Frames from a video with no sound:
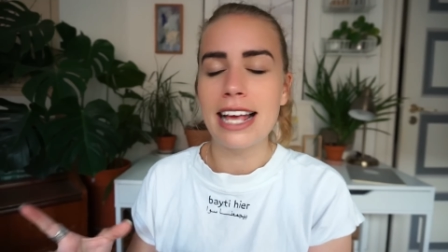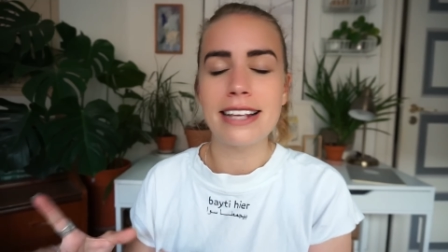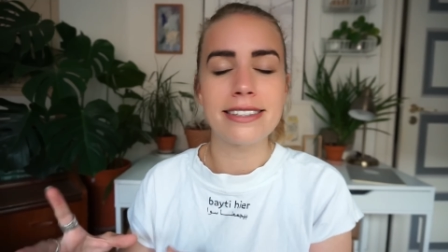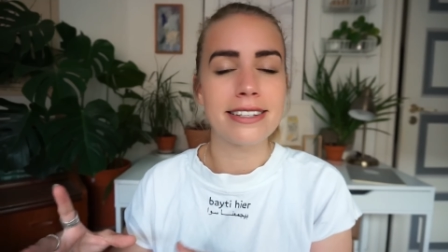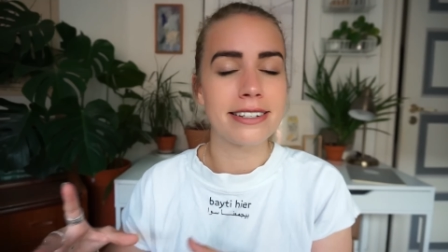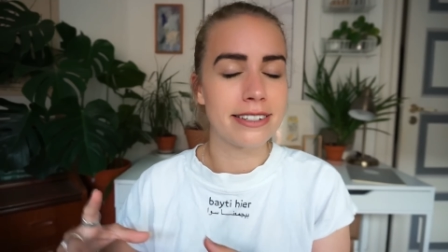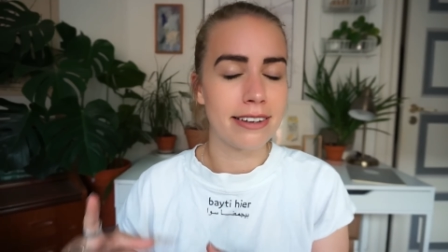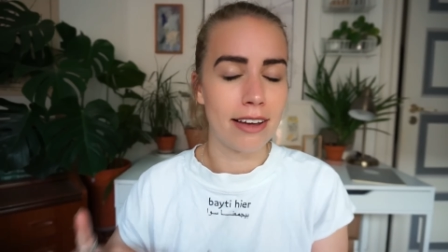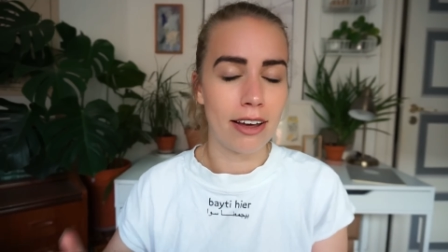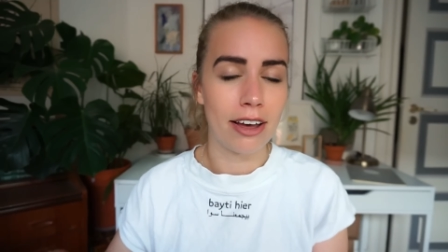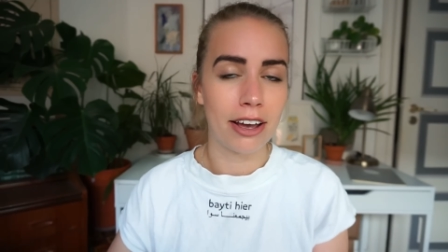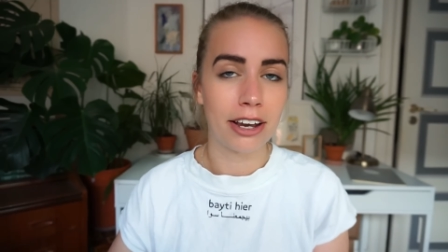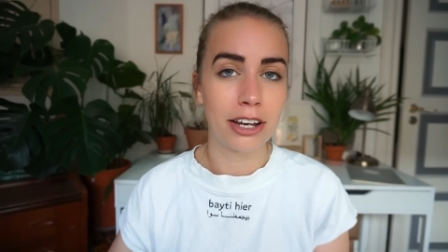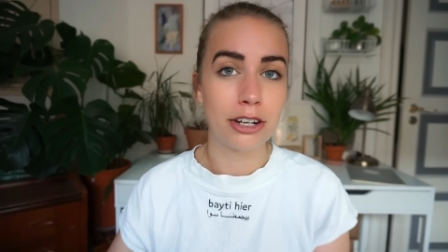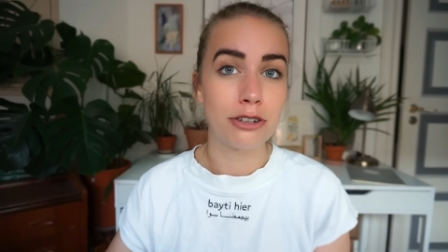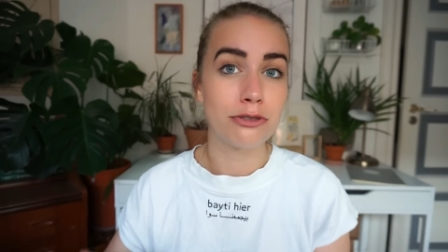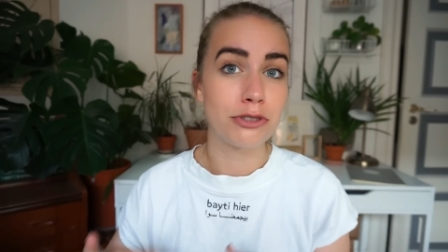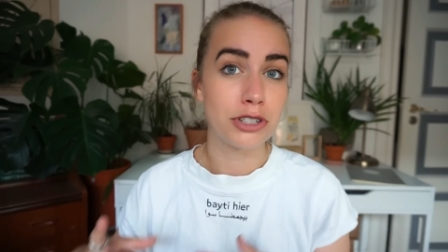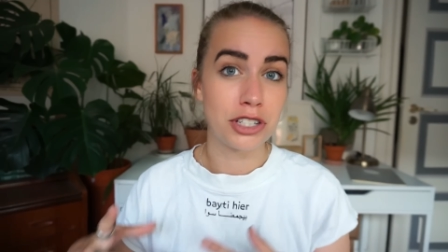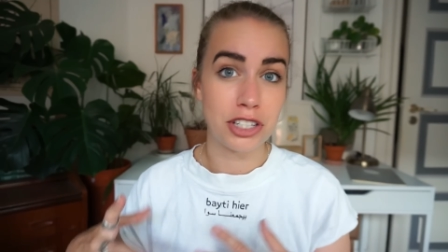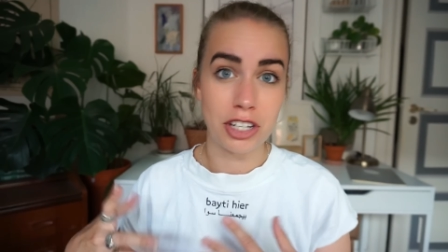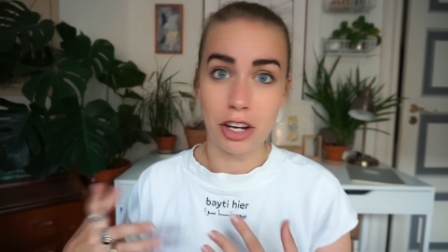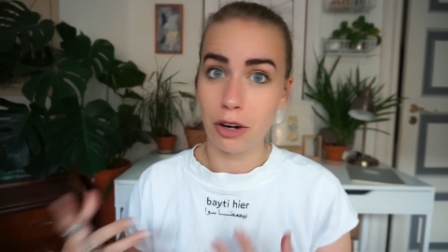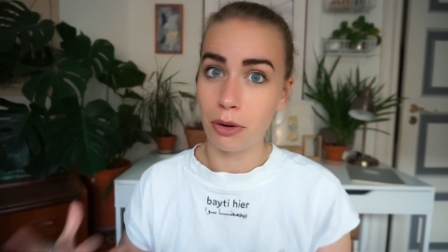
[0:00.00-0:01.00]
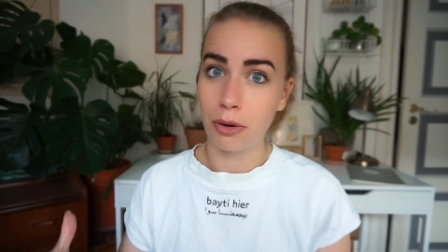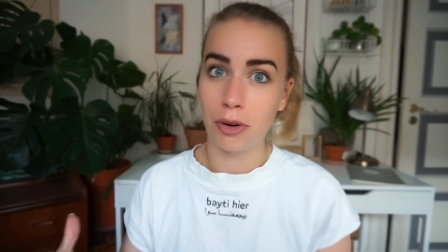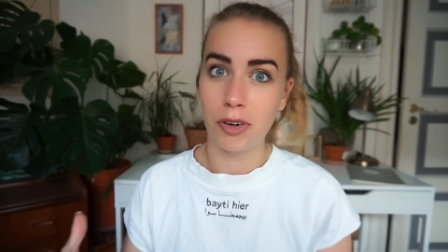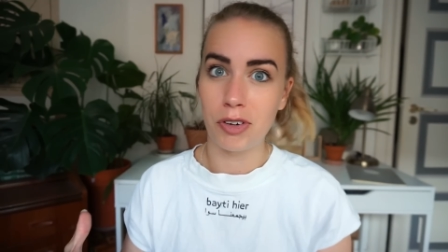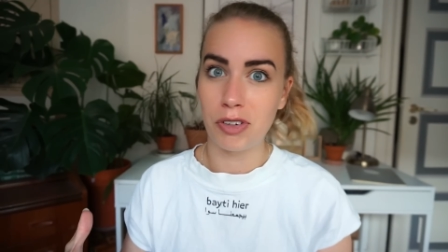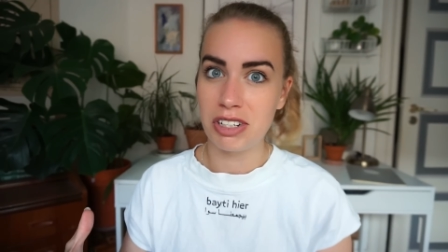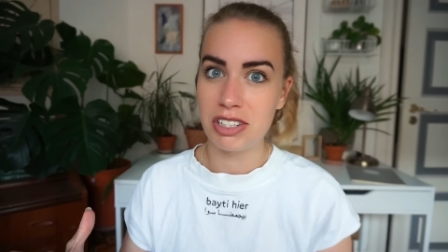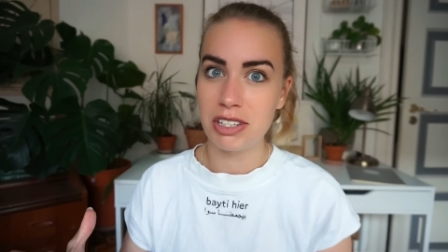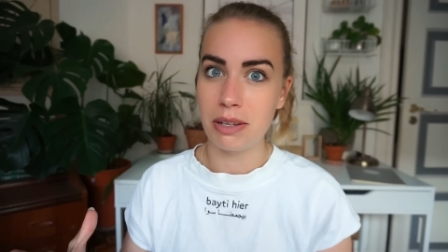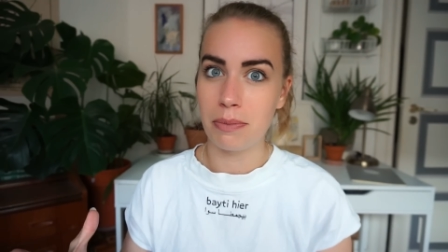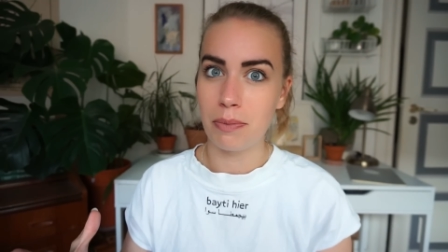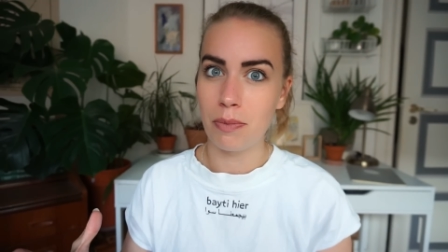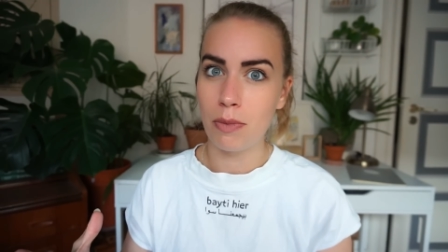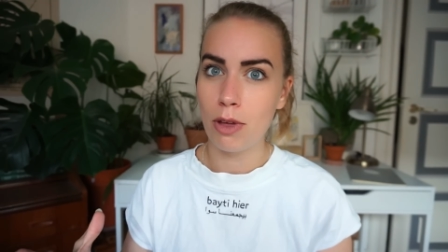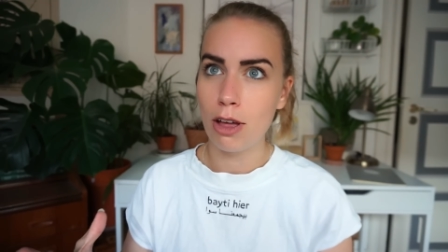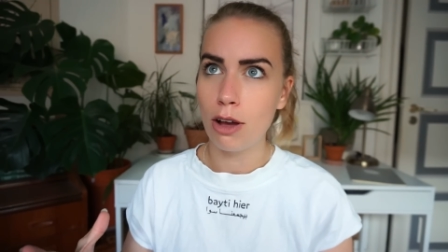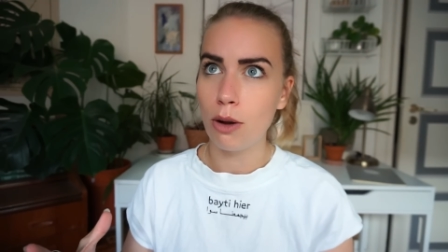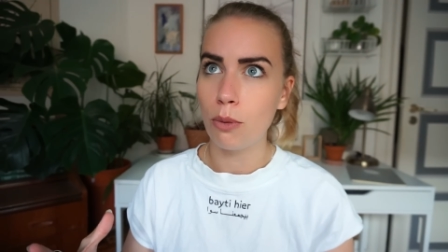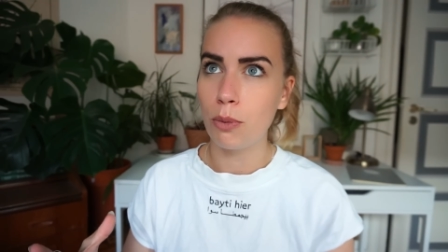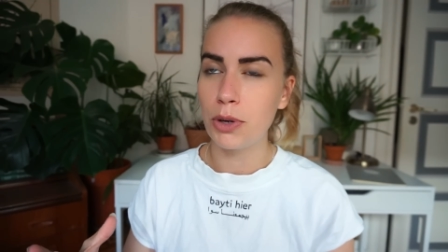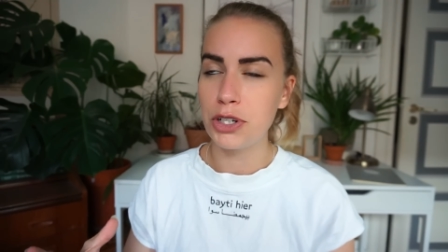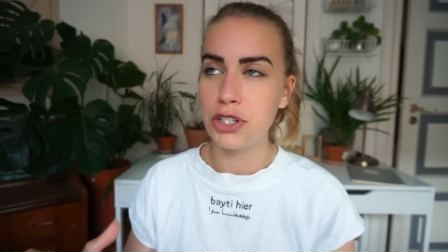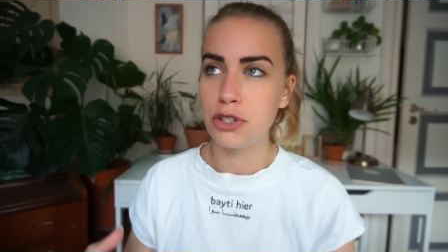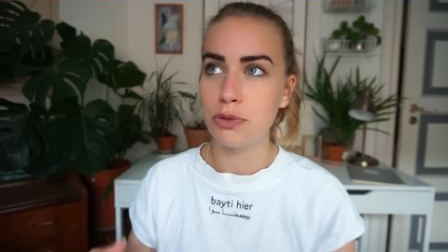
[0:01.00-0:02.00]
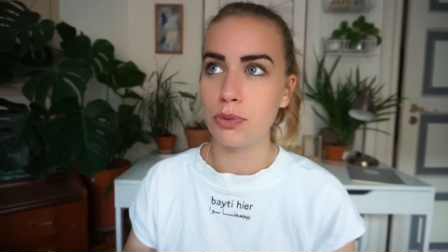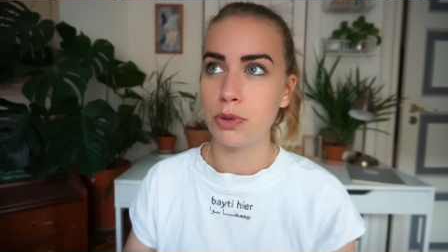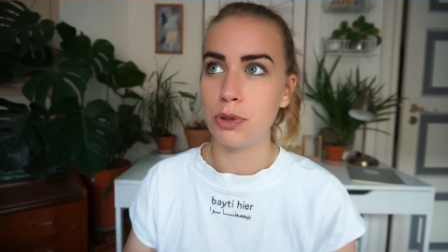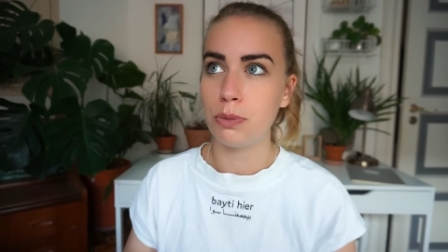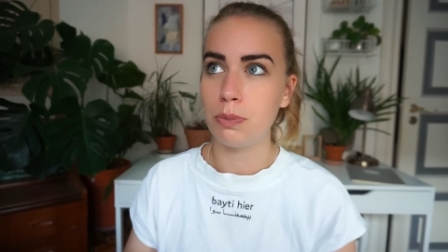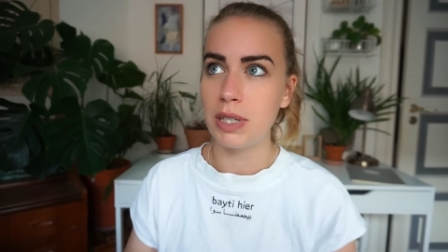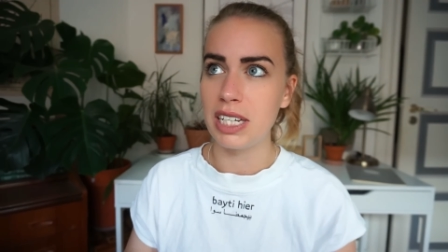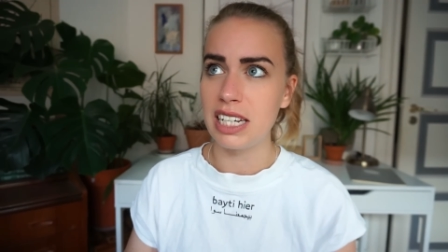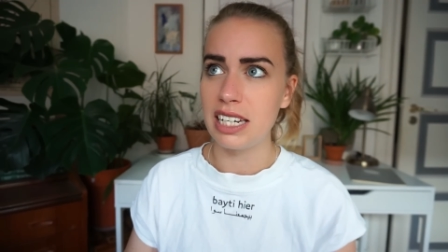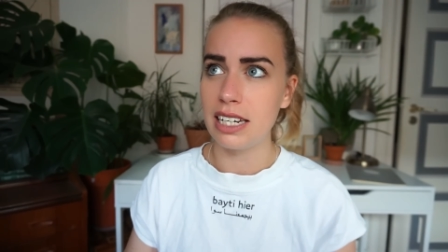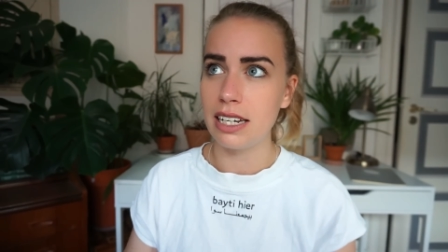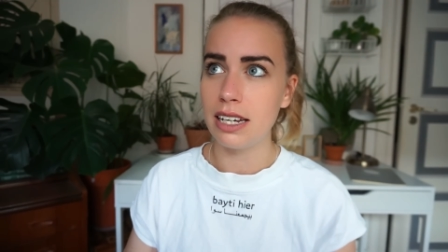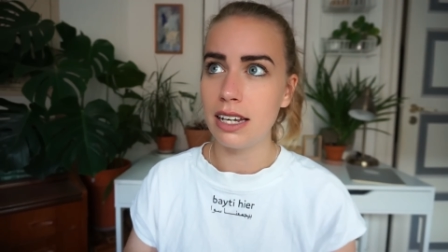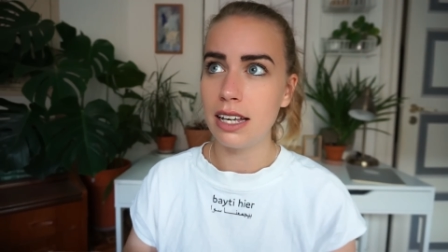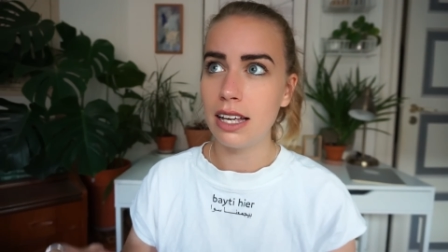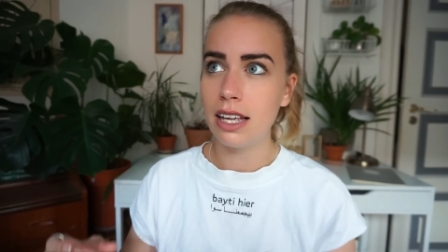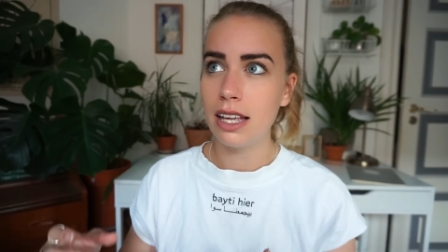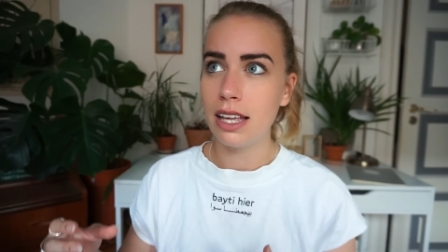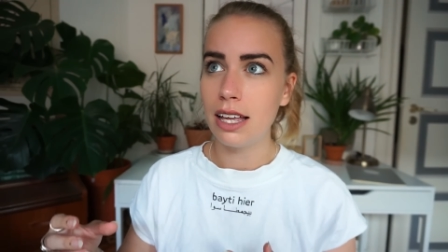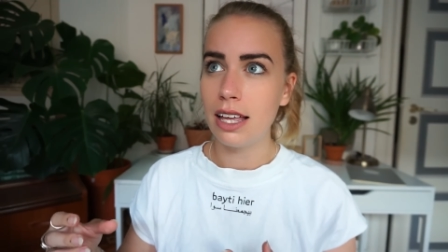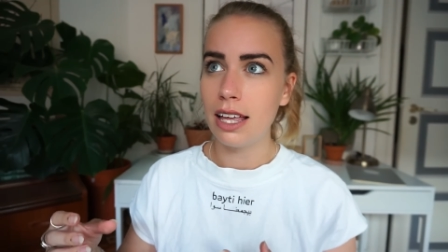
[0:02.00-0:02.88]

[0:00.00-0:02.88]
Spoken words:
as a target for terrorism, which would be